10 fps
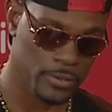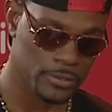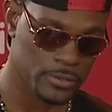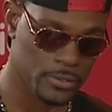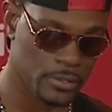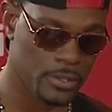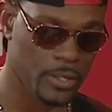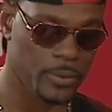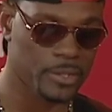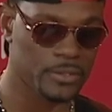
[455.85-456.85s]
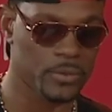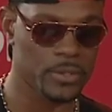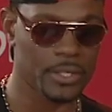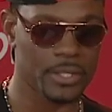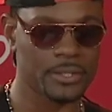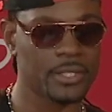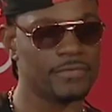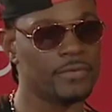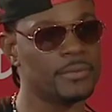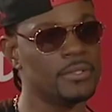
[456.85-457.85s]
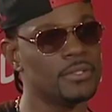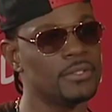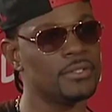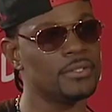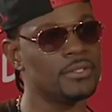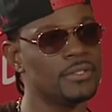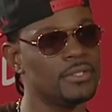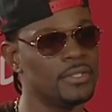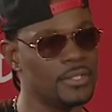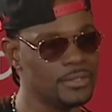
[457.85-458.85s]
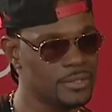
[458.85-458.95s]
So I want you to work on that for me. And